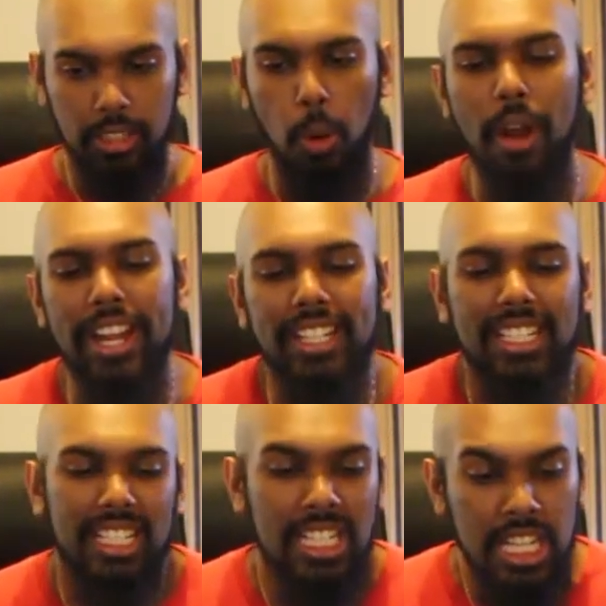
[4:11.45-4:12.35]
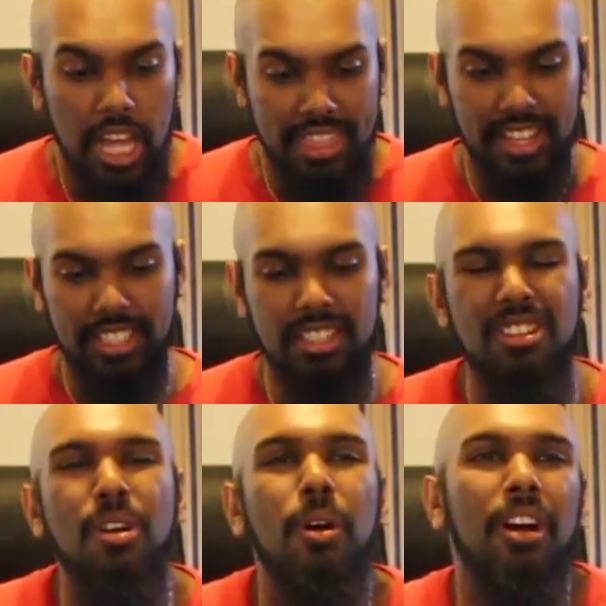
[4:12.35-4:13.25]
Quick, the
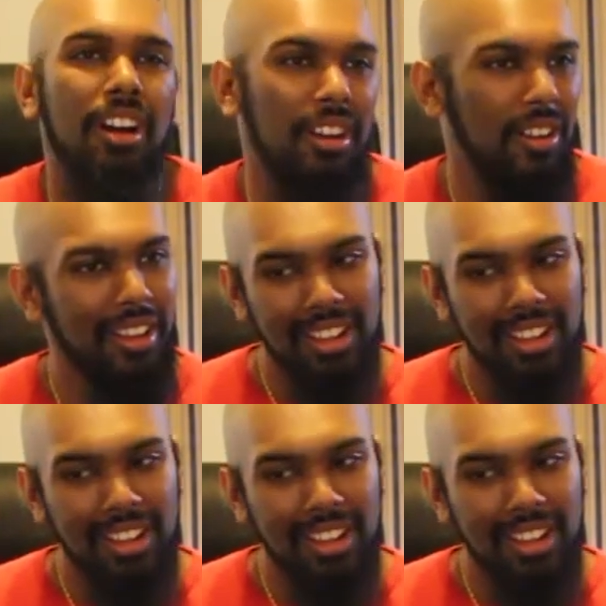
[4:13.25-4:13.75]
cure.